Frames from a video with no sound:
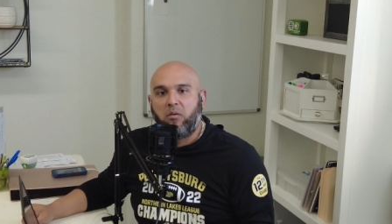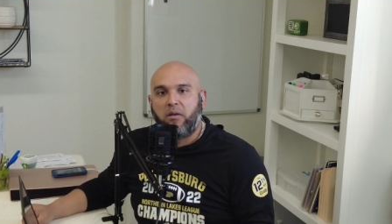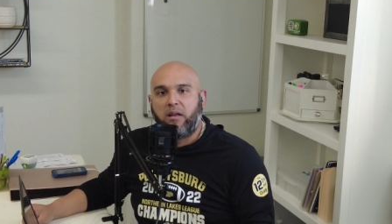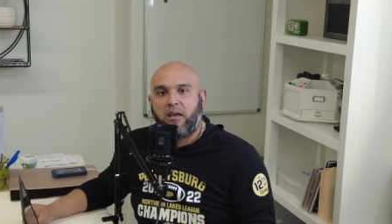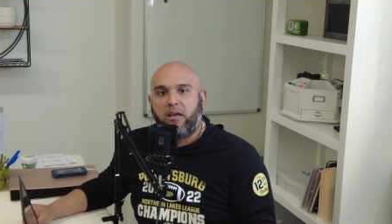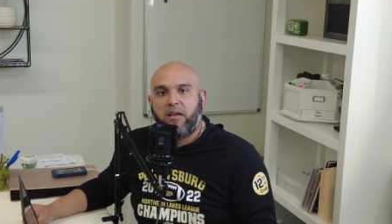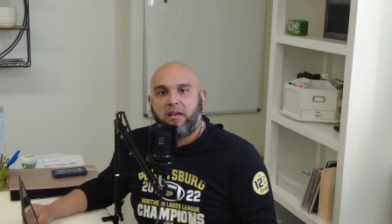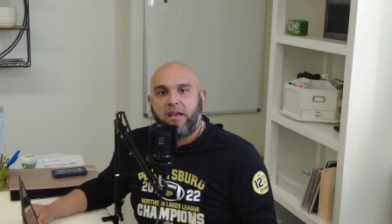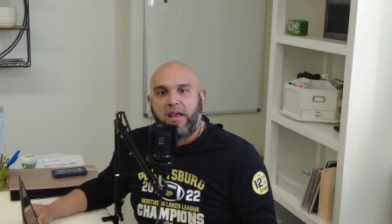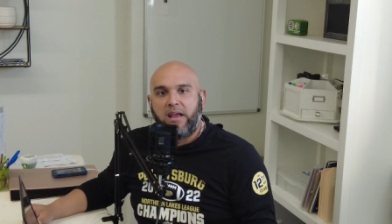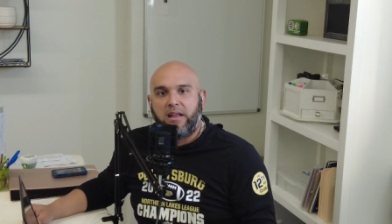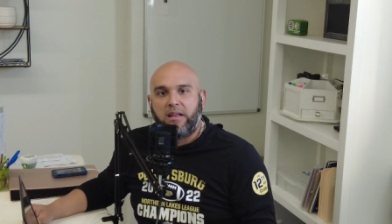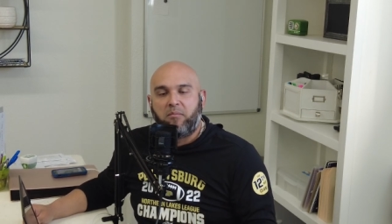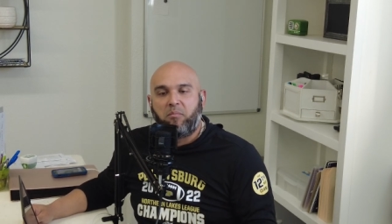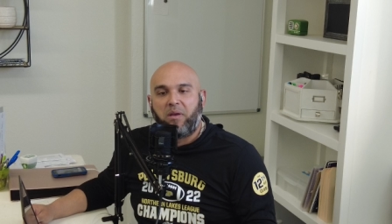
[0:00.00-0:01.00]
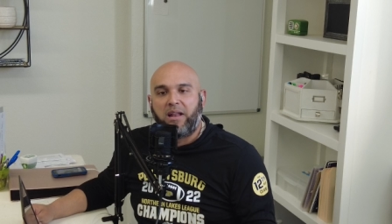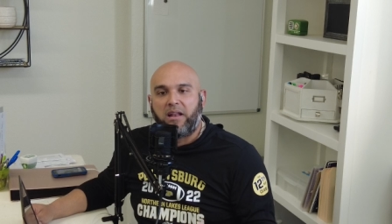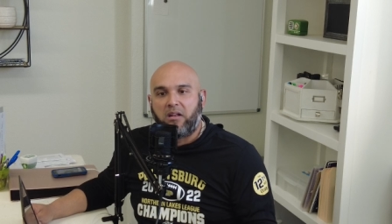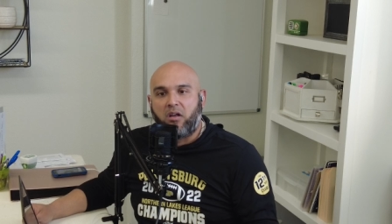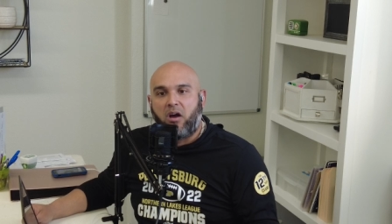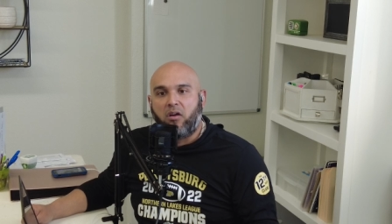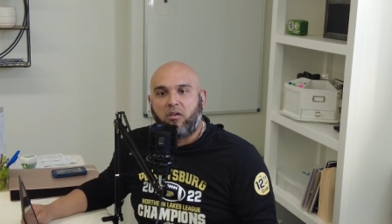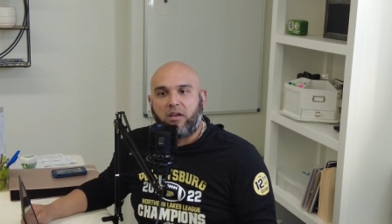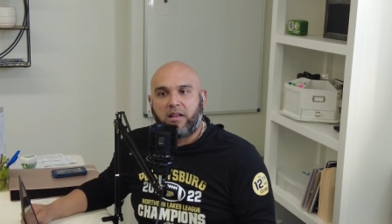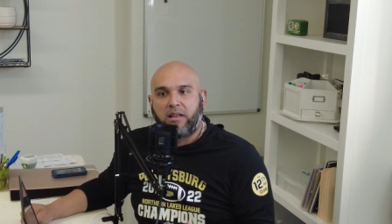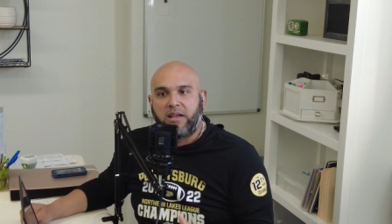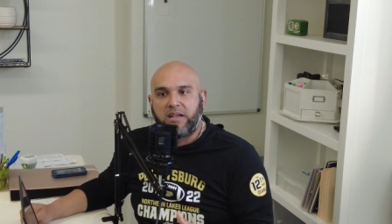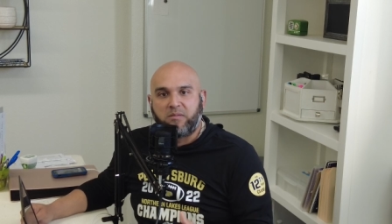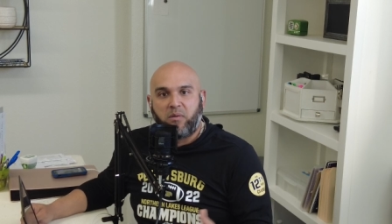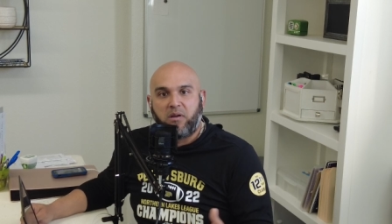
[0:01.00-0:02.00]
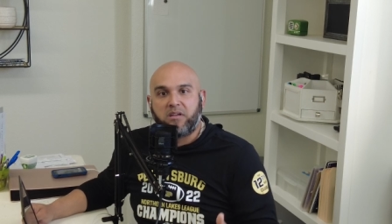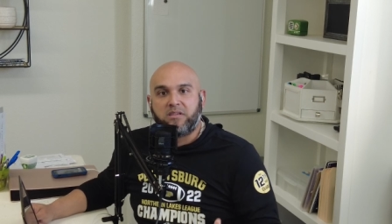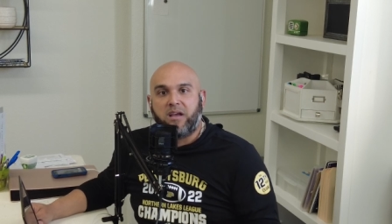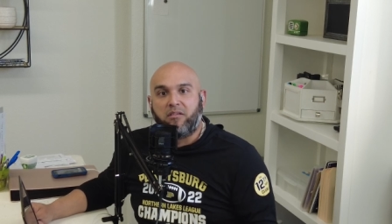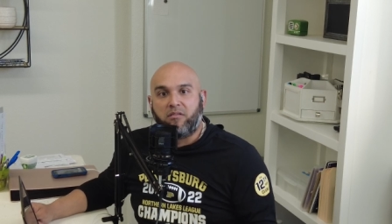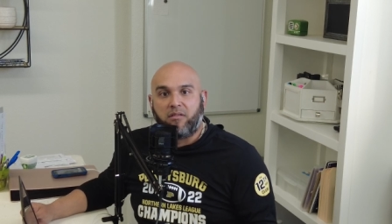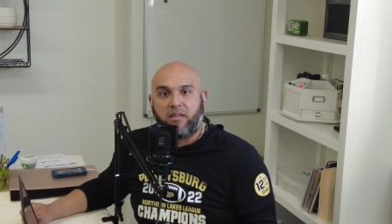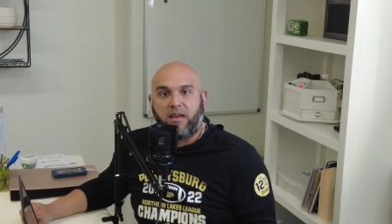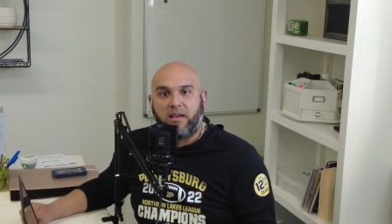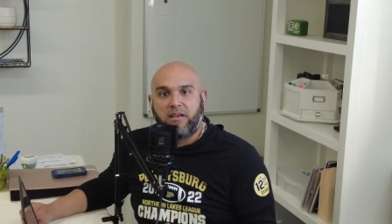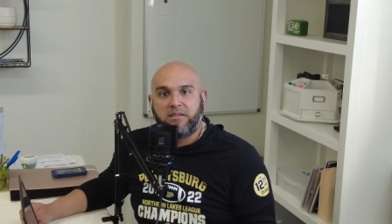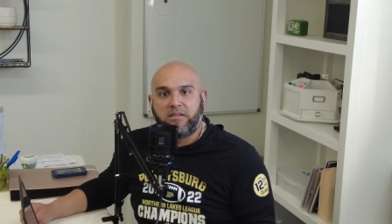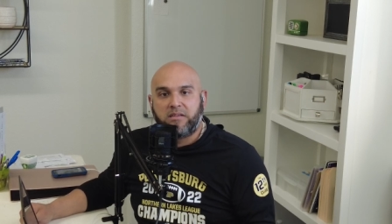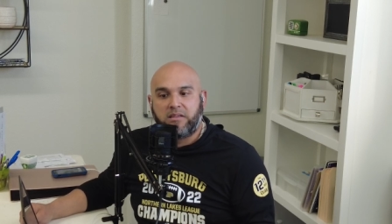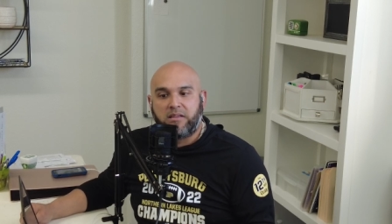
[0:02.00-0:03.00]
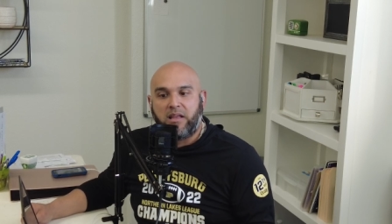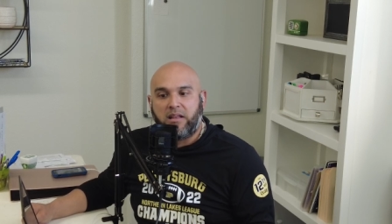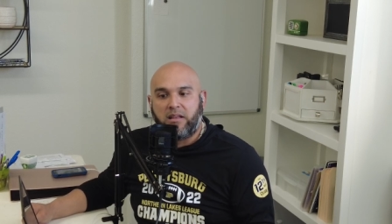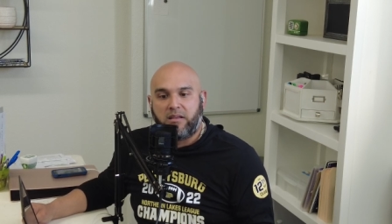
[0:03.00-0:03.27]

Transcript: And and being an adult, you get to experience other things than